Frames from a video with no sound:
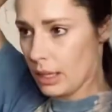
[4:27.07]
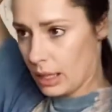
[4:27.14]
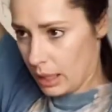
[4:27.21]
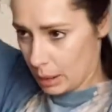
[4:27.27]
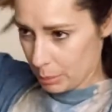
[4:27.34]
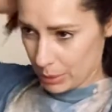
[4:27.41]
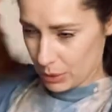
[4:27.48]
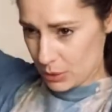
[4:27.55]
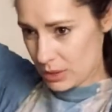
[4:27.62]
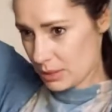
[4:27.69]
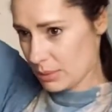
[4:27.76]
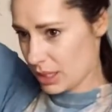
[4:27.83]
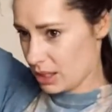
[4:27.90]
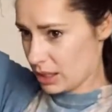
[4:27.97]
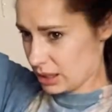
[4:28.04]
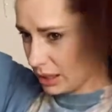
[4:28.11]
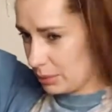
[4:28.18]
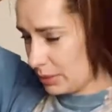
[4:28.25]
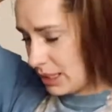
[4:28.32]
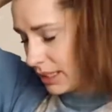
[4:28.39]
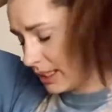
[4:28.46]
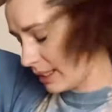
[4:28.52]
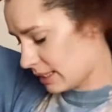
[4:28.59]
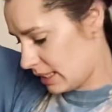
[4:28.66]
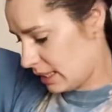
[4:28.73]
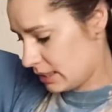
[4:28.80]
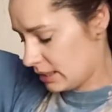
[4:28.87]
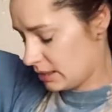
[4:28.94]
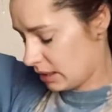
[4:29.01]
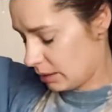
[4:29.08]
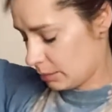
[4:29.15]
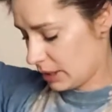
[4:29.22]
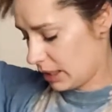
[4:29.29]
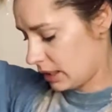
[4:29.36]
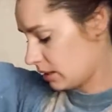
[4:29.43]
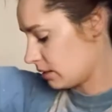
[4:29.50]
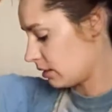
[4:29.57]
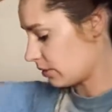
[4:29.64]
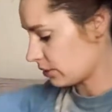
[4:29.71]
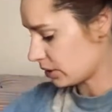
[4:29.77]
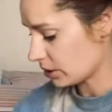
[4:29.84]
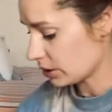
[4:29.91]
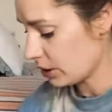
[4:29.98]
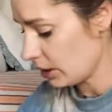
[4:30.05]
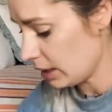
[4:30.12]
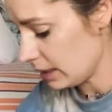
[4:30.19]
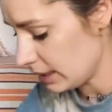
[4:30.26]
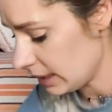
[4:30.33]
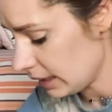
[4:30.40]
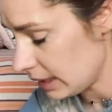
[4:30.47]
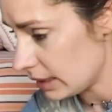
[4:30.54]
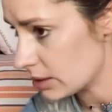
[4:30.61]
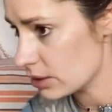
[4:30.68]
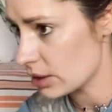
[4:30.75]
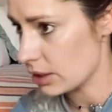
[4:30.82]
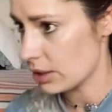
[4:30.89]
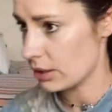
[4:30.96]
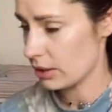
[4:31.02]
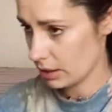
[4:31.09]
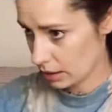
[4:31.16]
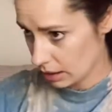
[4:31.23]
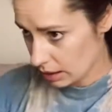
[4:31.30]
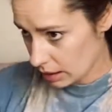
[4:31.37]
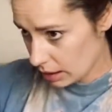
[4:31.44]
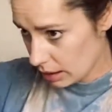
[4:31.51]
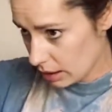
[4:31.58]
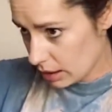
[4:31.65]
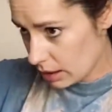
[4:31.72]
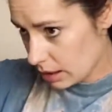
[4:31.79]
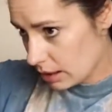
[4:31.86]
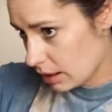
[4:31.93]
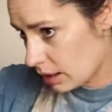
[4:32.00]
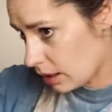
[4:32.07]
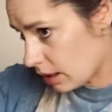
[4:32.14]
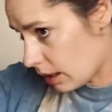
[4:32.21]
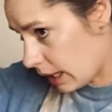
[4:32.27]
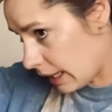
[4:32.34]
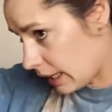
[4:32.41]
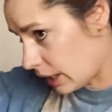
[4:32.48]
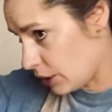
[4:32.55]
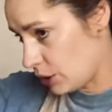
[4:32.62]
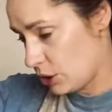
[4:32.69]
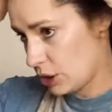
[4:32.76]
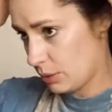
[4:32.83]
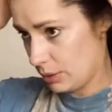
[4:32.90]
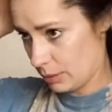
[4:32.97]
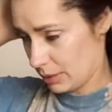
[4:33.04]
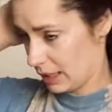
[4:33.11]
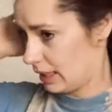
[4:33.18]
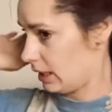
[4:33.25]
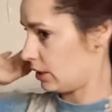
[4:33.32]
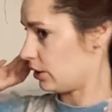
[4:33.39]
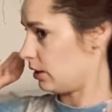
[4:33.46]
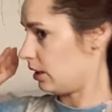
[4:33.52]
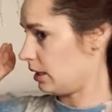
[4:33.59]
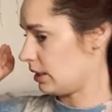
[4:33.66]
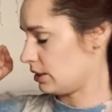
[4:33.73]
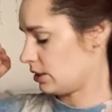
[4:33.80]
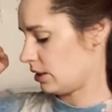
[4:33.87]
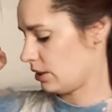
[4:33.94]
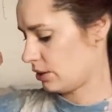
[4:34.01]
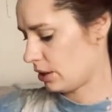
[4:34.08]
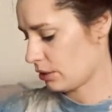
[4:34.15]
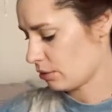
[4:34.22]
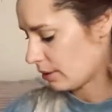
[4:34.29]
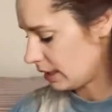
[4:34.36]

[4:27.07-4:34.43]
But also my argument is that I've got curly hair, so, and I usually wear my hair curly, so you don't really